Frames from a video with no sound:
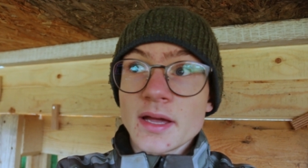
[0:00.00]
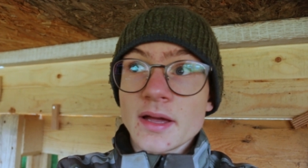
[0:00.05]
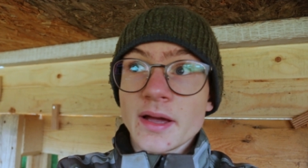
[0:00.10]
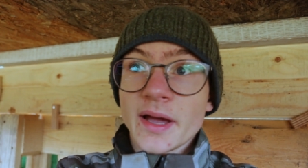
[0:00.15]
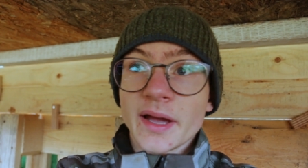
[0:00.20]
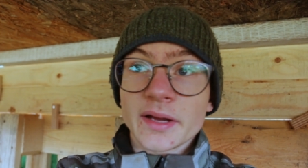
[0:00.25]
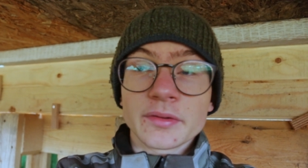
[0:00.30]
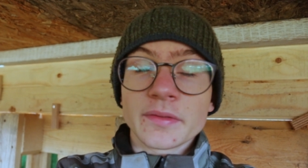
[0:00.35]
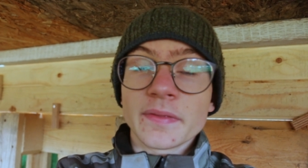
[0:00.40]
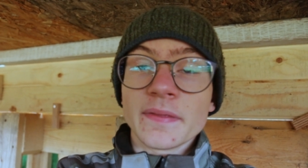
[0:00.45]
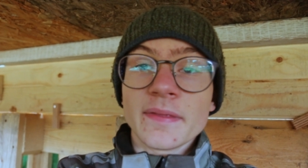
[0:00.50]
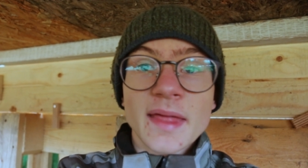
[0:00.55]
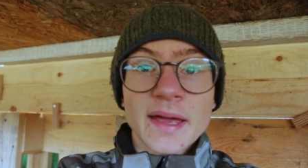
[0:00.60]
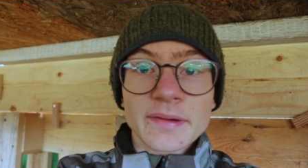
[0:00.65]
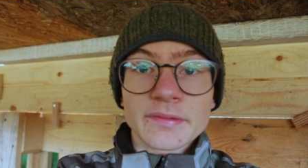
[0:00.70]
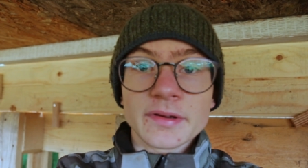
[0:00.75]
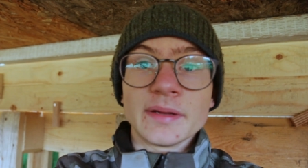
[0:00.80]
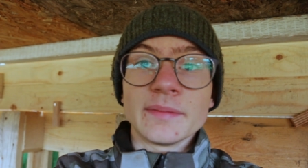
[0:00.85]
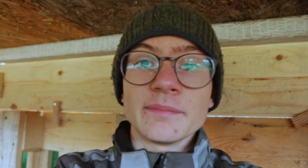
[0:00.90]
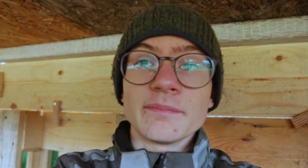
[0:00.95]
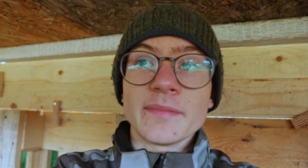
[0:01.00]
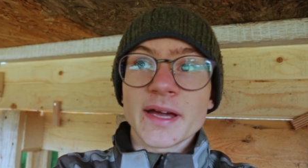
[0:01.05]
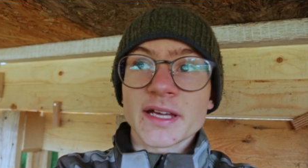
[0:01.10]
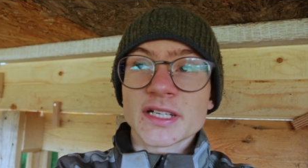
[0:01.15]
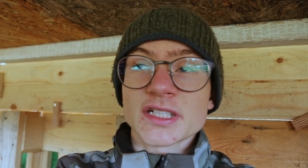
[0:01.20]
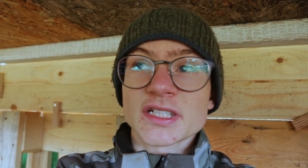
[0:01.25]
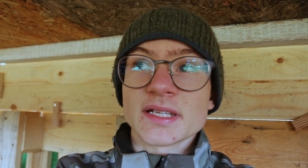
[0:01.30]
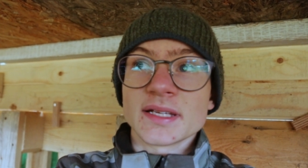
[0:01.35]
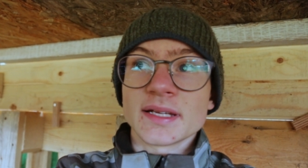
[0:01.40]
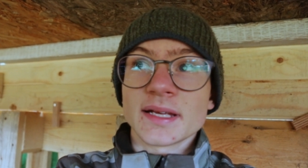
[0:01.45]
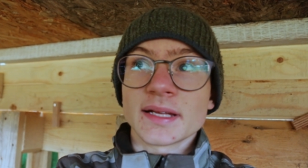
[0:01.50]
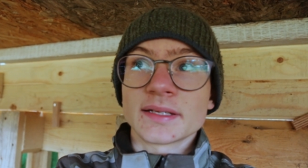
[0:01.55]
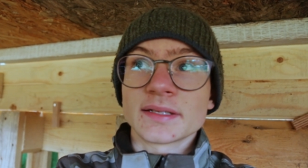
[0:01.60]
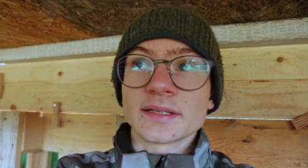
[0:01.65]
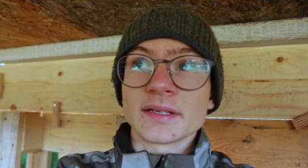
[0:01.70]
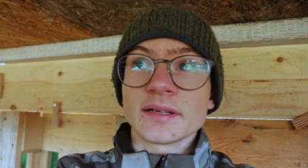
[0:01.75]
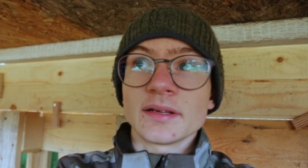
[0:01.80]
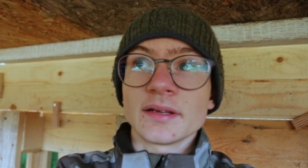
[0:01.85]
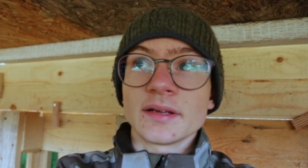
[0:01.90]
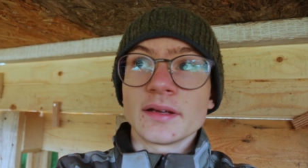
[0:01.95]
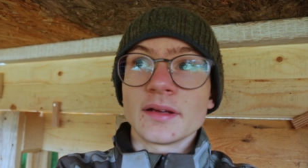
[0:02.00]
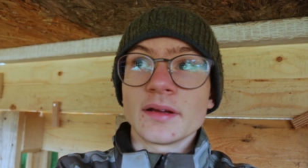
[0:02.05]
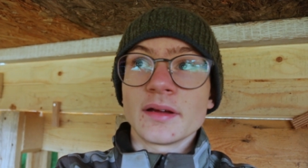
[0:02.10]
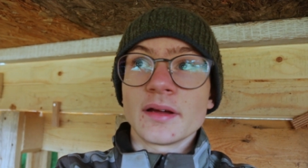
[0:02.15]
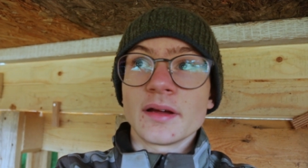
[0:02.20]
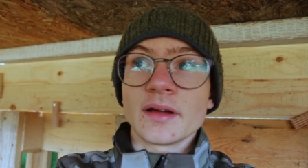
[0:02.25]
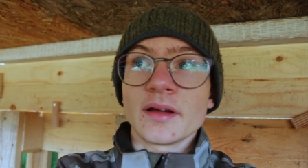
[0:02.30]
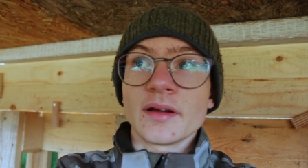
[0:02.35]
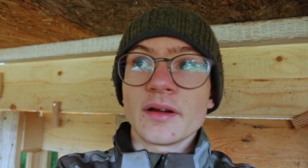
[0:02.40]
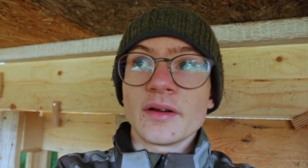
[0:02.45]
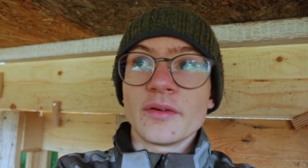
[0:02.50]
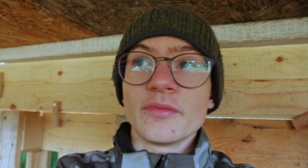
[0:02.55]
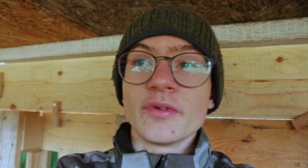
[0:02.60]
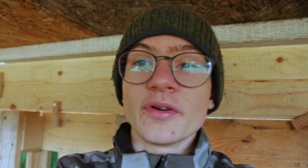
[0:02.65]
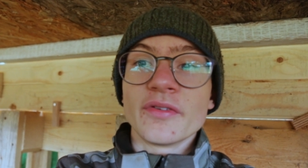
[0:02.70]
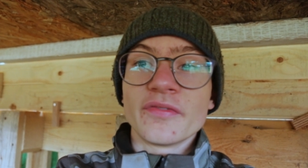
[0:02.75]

I could never imagine that with